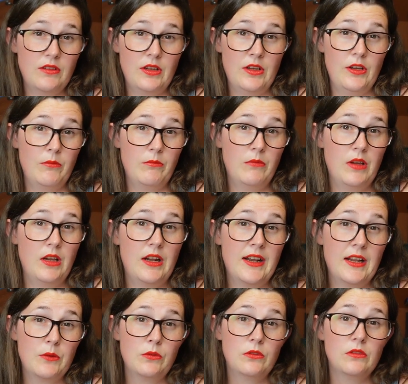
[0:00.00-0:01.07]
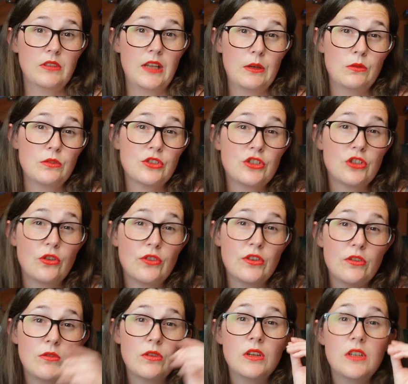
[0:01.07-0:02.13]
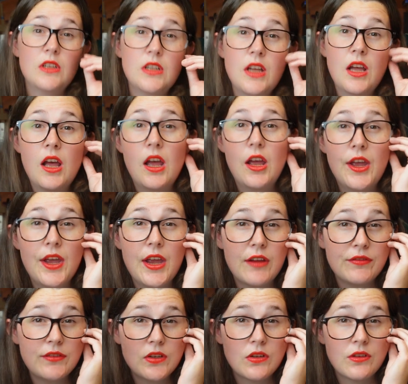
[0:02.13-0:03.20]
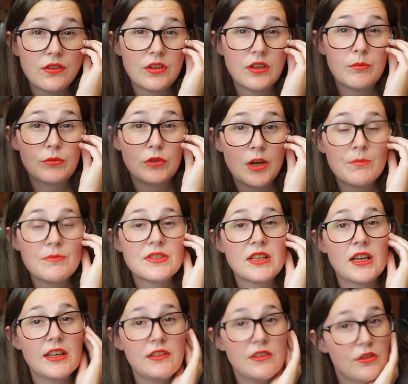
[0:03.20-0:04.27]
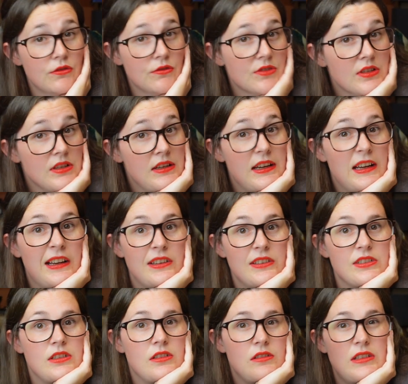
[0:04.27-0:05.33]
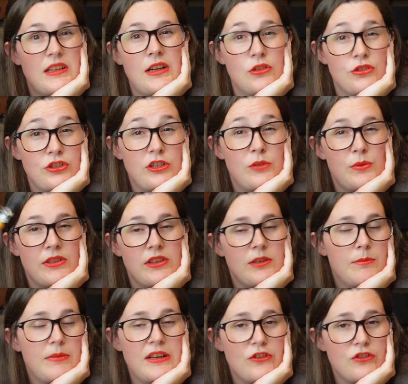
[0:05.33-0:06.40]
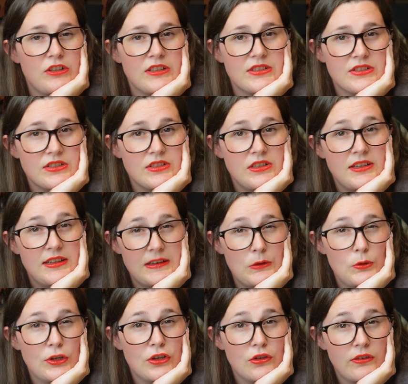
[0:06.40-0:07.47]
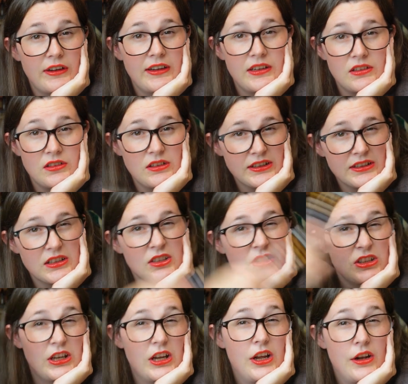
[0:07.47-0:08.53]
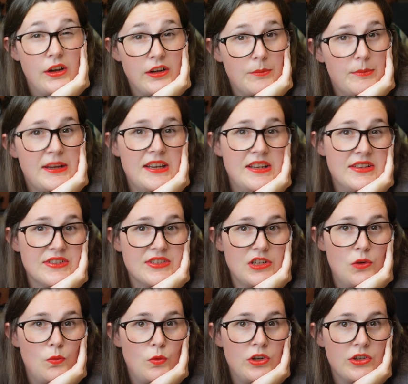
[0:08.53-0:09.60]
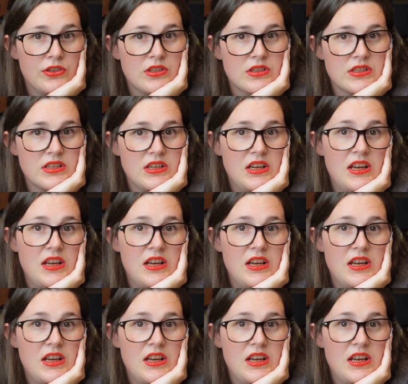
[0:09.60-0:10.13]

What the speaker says: And I will show you a few of the prompts that I use, and I'll show you with the Pinterest how I create like a ton of pins at once